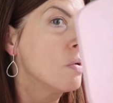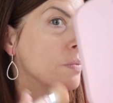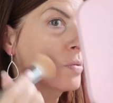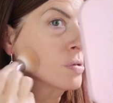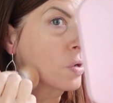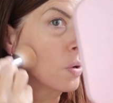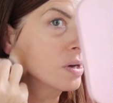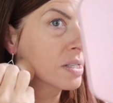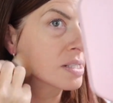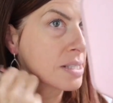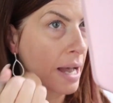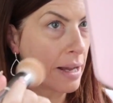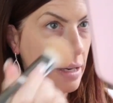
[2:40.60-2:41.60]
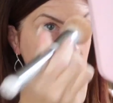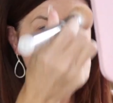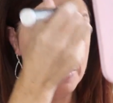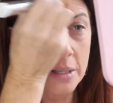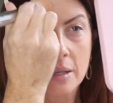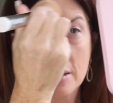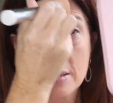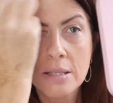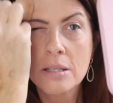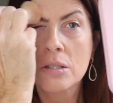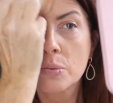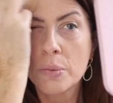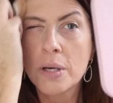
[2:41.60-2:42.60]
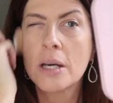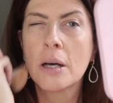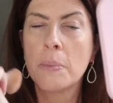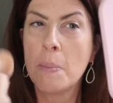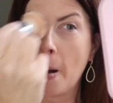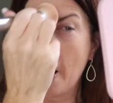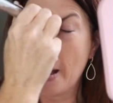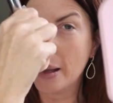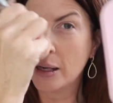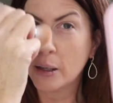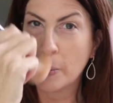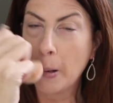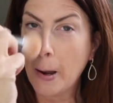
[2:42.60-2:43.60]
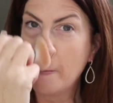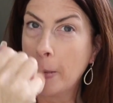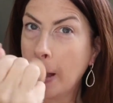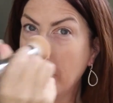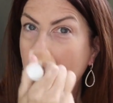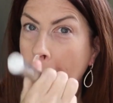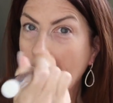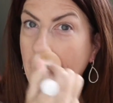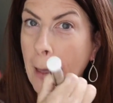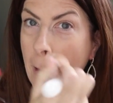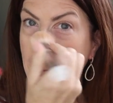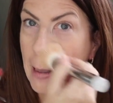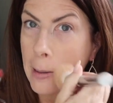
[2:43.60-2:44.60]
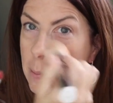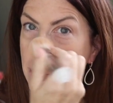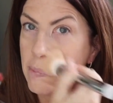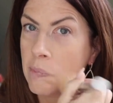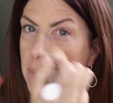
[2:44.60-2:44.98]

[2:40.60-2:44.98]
I'm so excited because this week my grandbaby is coming